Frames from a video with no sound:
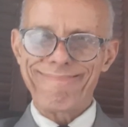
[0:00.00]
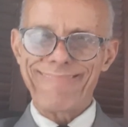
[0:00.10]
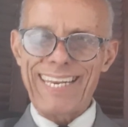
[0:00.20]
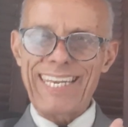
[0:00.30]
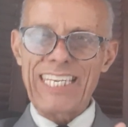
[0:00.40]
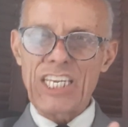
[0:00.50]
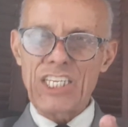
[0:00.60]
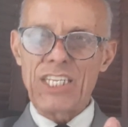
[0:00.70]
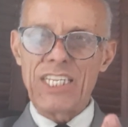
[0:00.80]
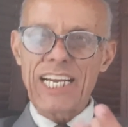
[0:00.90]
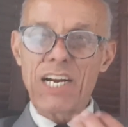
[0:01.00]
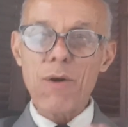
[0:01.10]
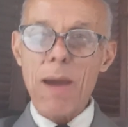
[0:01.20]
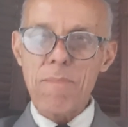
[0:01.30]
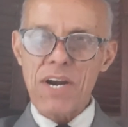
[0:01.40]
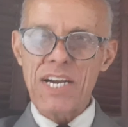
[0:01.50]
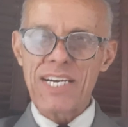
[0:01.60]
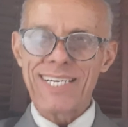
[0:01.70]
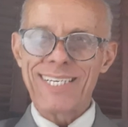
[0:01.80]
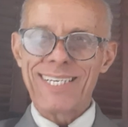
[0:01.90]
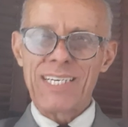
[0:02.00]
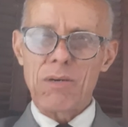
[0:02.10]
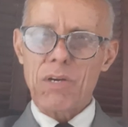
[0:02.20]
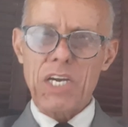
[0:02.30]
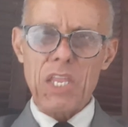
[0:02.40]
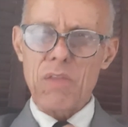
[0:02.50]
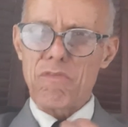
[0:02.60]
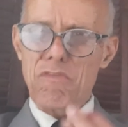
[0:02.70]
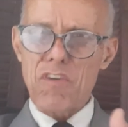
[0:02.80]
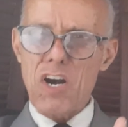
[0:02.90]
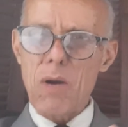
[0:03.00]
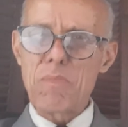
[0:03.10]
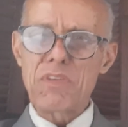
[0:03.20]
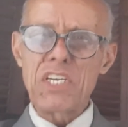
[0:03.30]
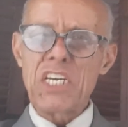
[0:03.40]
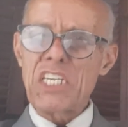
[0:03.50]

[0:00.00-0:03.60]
the grammar, okay, the verbs,